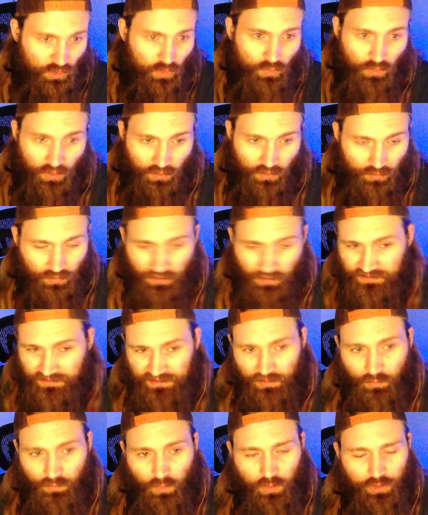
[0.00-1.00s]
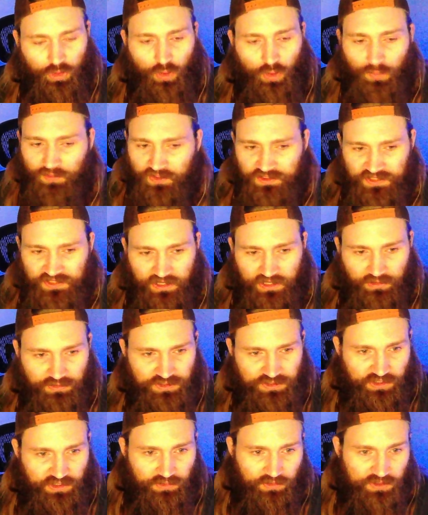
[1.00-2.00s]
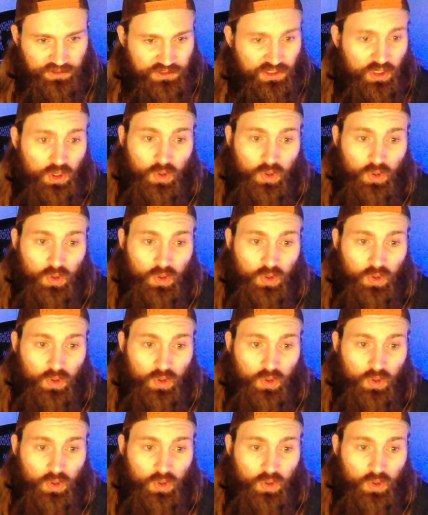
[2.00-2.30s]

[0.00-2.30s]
uh, like I said, won and all the contender series.